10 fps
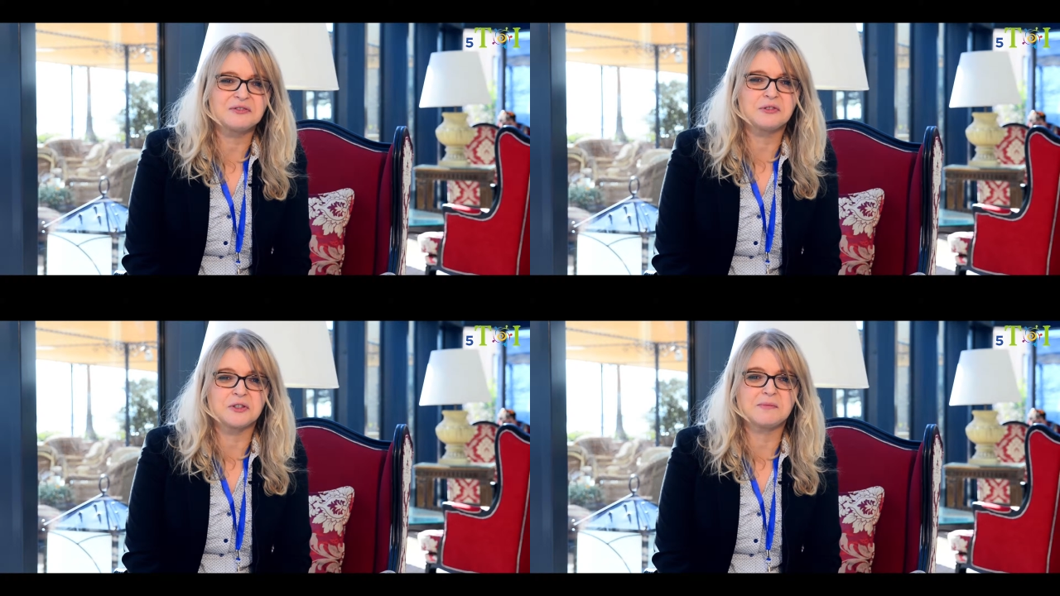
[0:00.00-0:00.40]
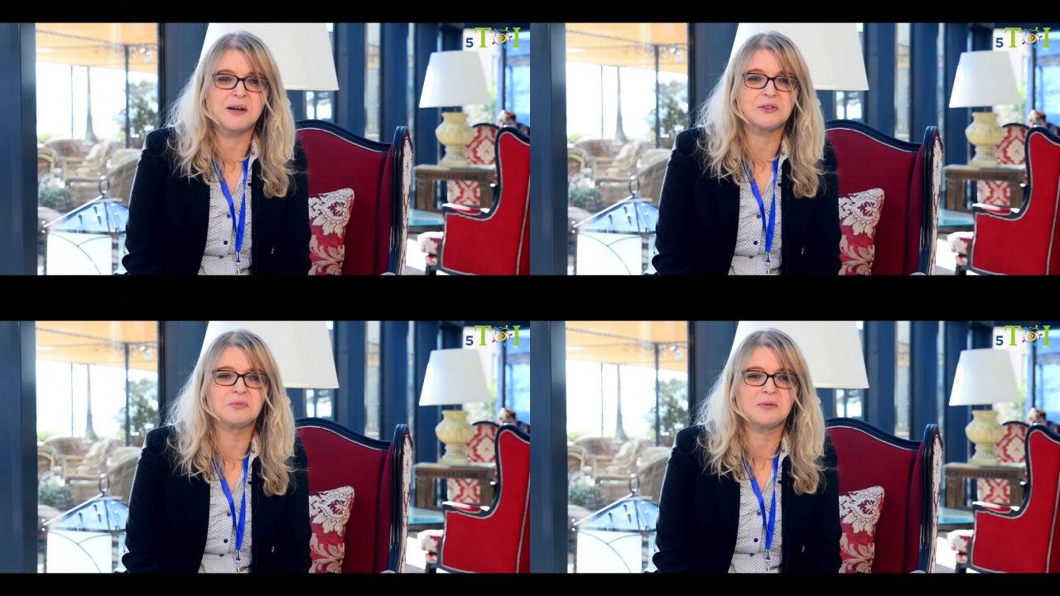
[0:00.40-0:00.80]
of course,
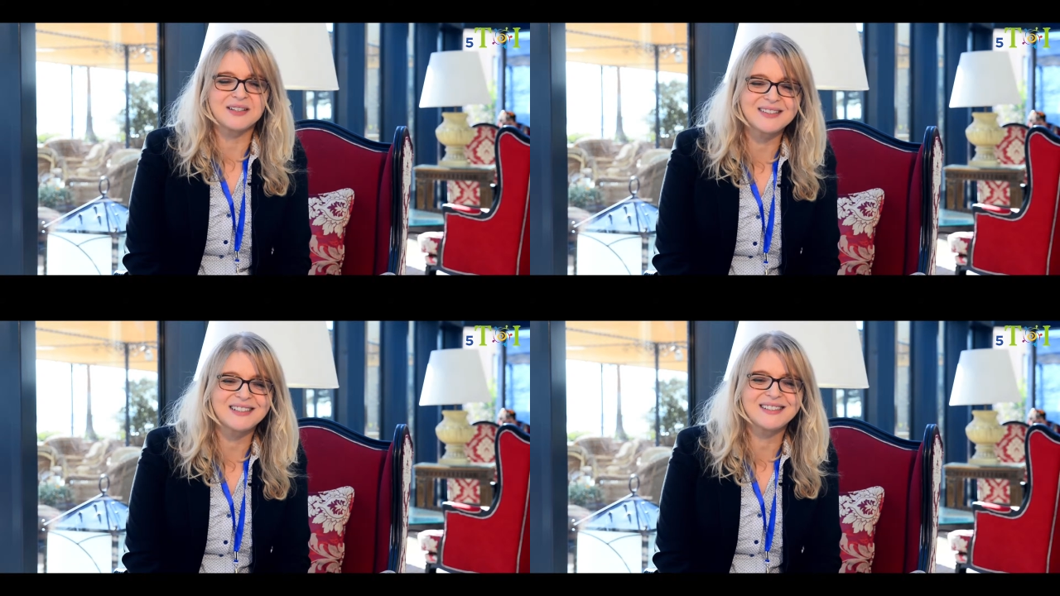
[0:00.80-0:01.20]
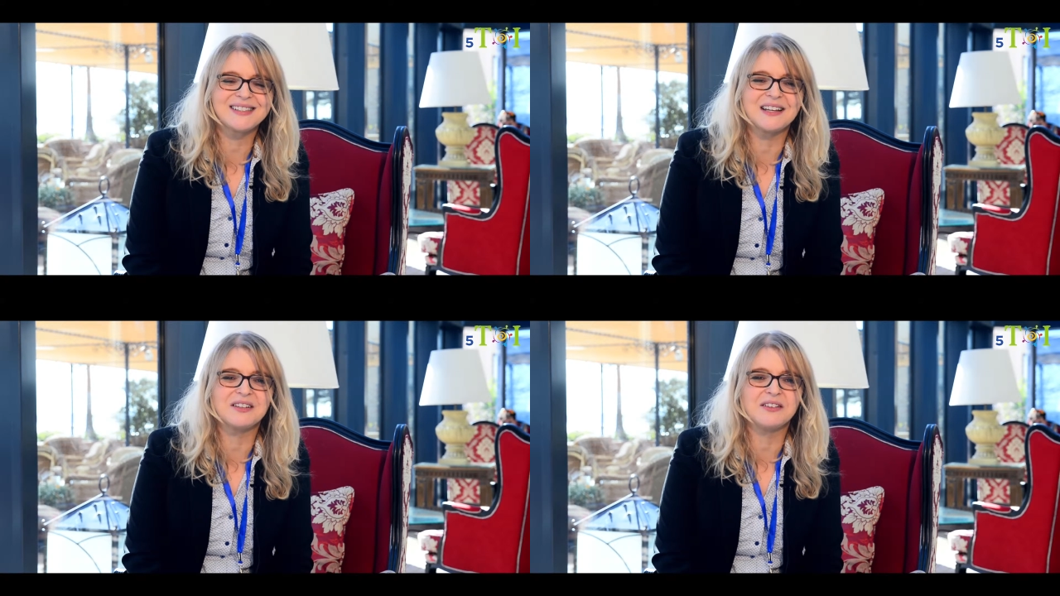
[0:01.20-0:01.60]
back to
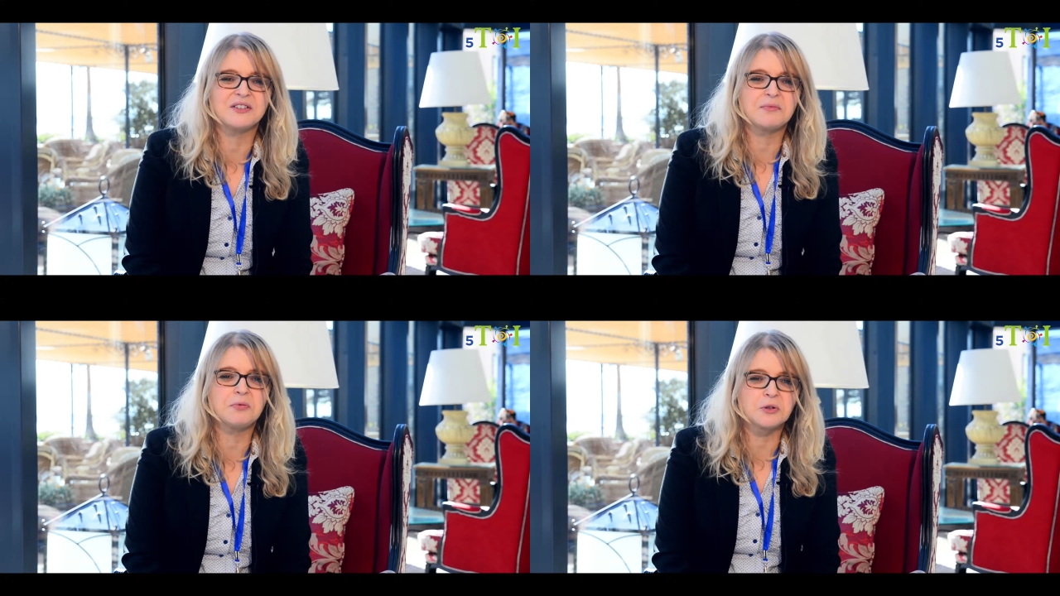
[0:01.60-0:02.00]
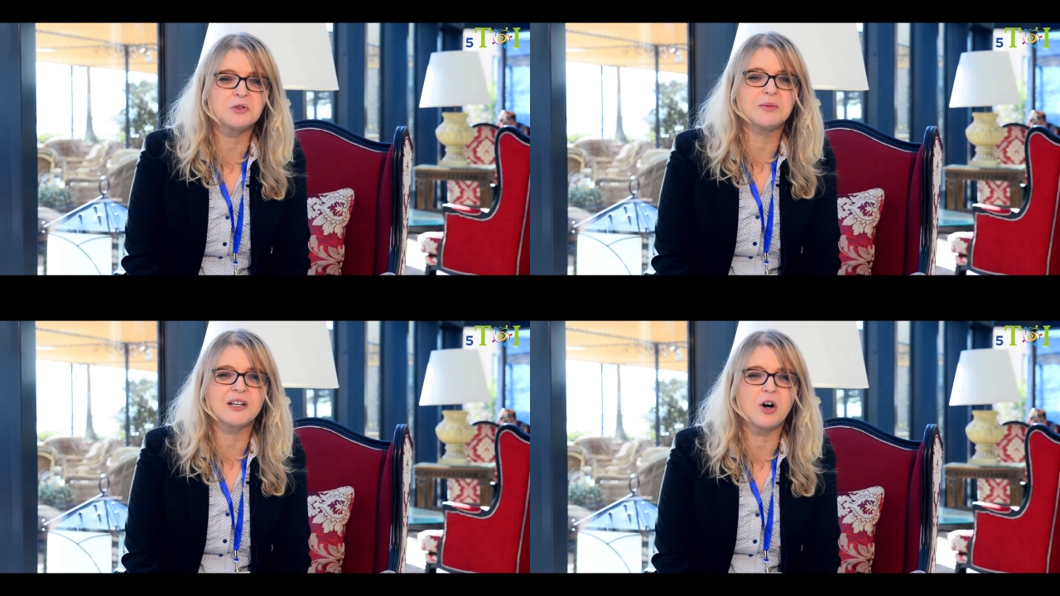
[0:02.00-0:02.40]
Brussels and, and
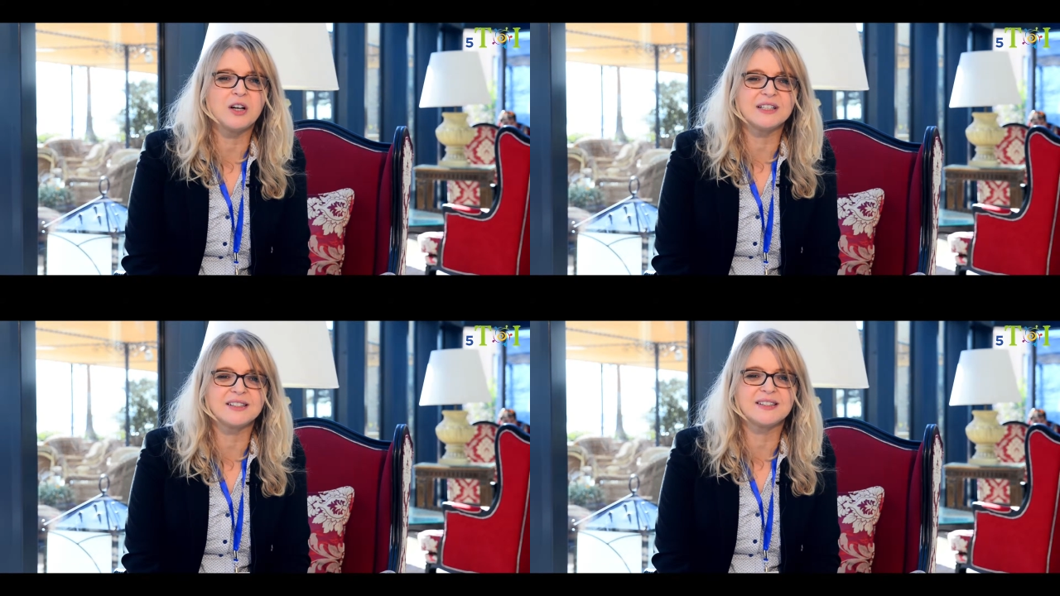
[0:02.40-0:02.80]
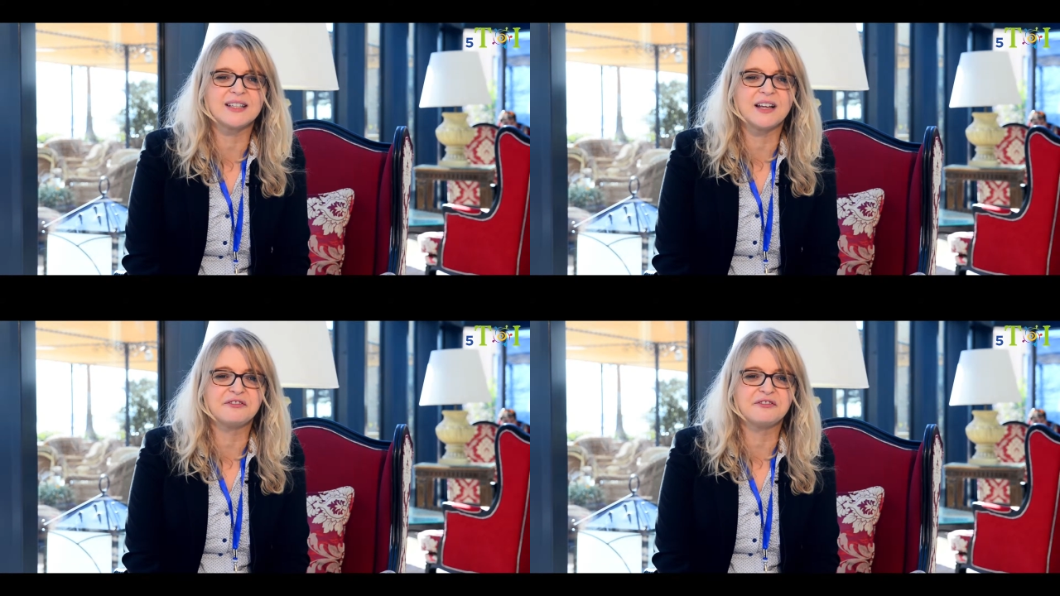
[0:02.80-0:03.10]
report to my colleagues